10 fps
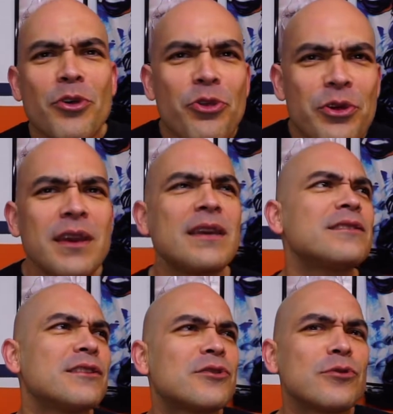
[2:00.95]
thing is,
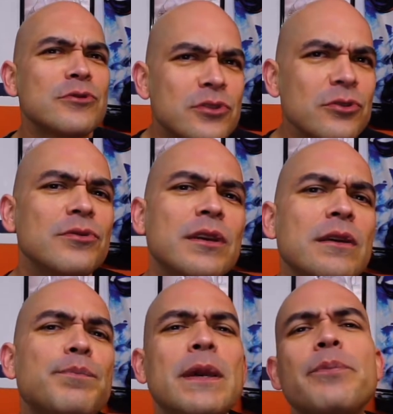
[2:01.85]
is there's certainly
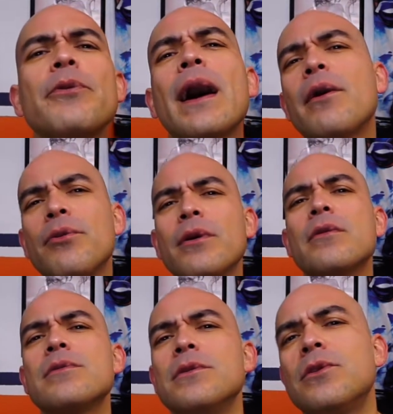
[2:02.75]
people out there
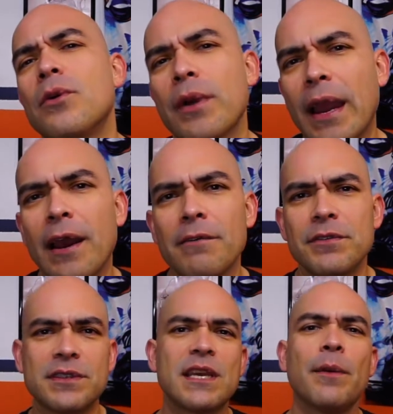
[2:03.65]
that don't have the
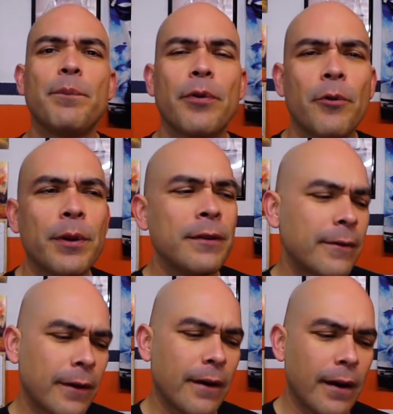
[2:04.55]
temperament,
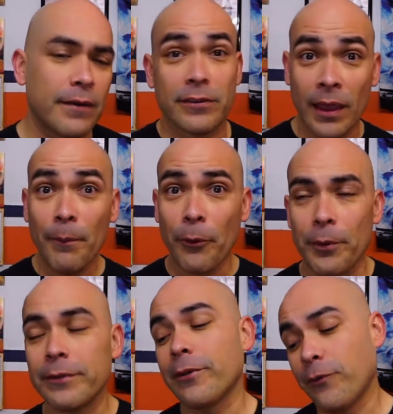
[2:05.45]
uh, the
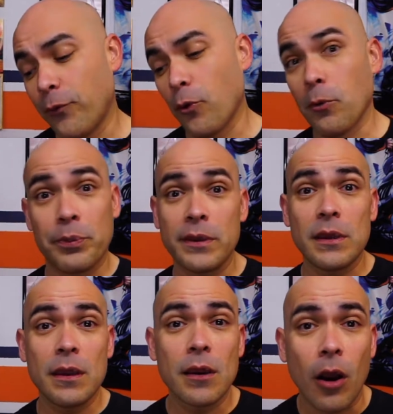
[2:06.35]
temperament for
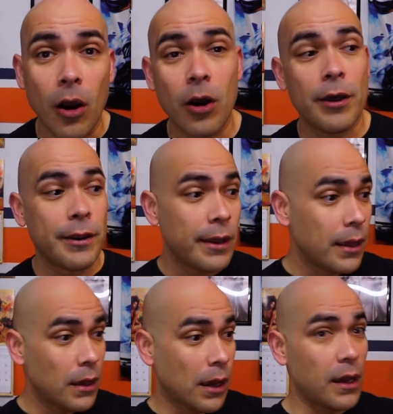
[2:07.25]
being on
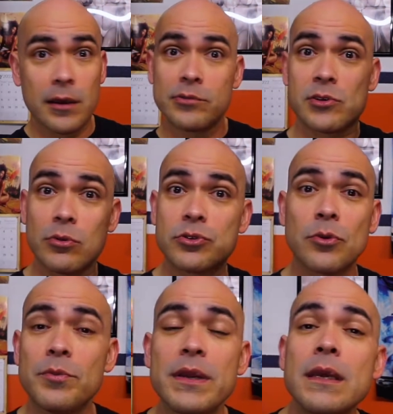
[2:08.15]
uh, social
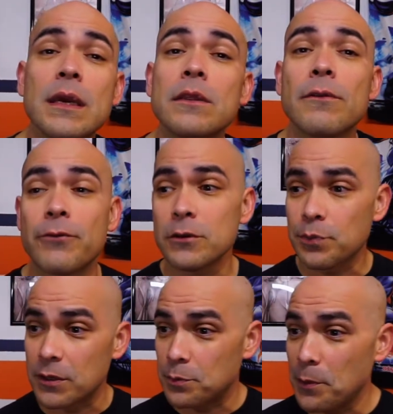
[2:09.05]
media in the first
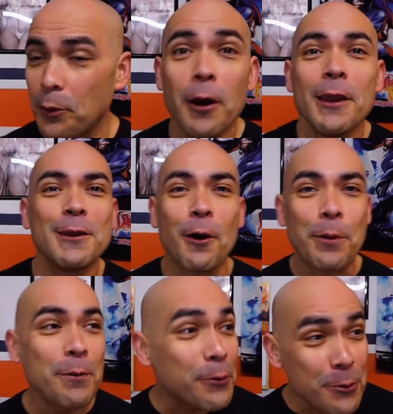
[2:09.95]
place. People, you know,
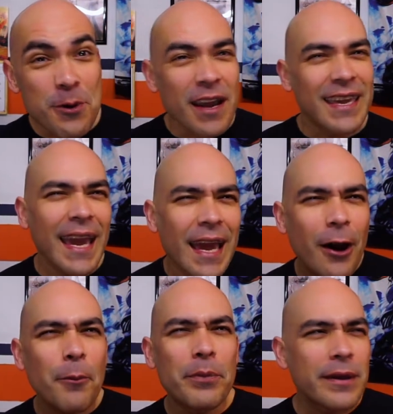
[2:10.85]
people who can't
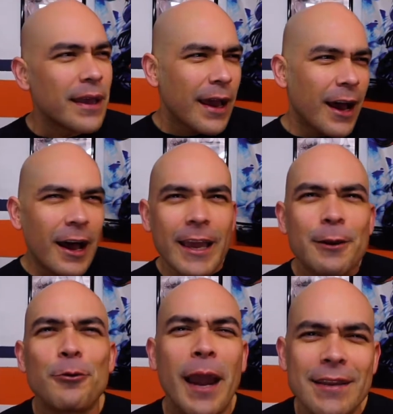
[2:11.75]
help but uh,
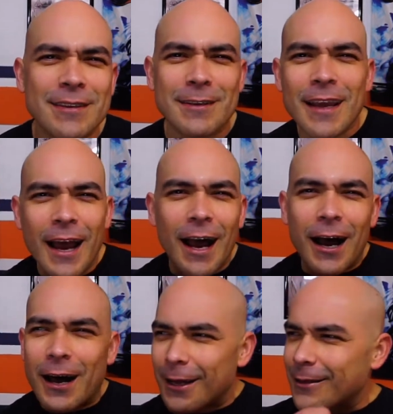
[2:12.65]
interact and
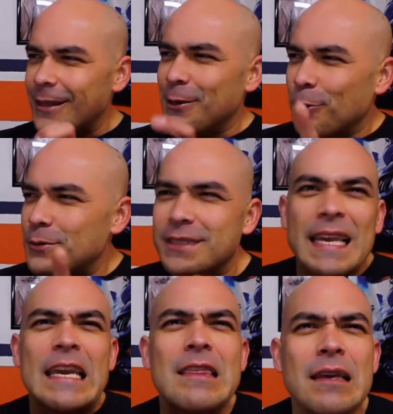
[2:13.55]
uh, you know
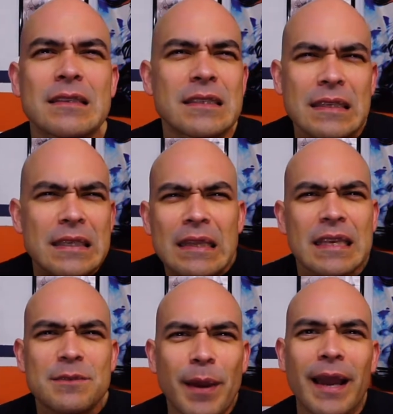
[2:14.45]
say th- say
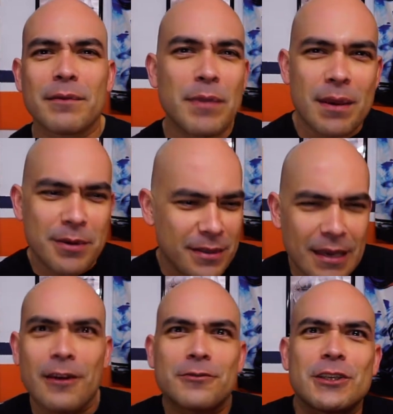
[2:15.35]
things back, and maybe
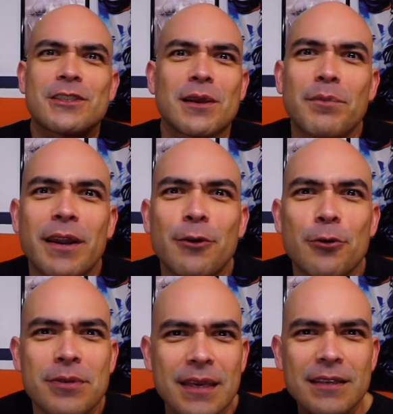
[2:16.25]
they're just somebody who
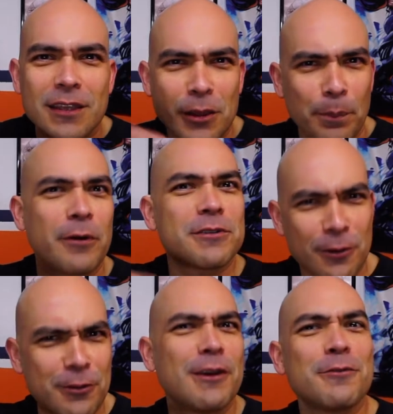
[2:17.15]
thinks that the person
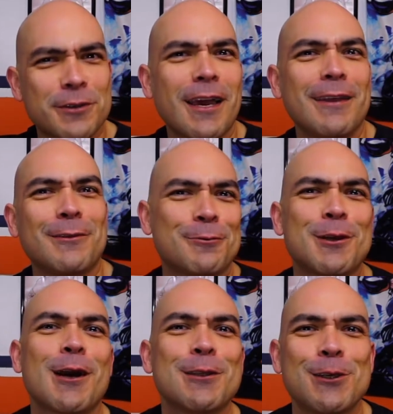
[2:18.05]
on the other side that they're
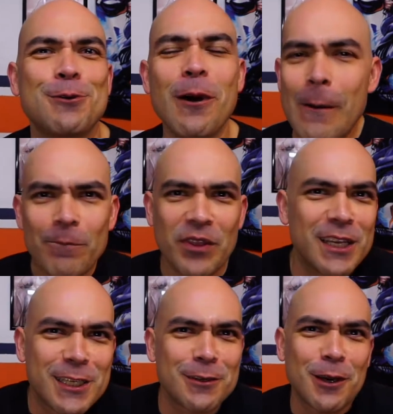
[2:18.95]
talking to
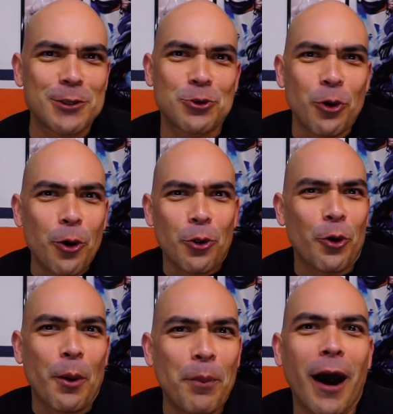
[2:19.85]
isn't a troll
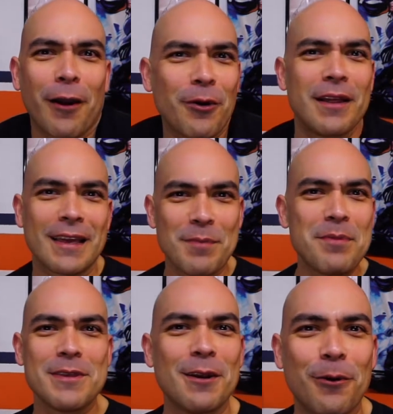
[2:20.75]
or a bot, right? Like
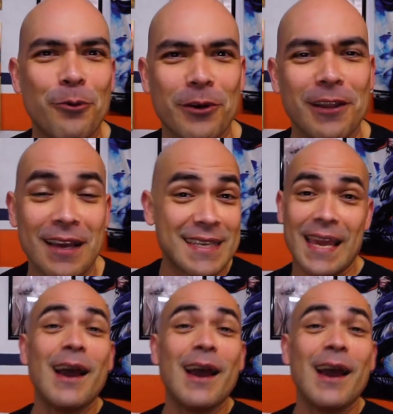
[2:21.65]
maybe they don't realize, hey,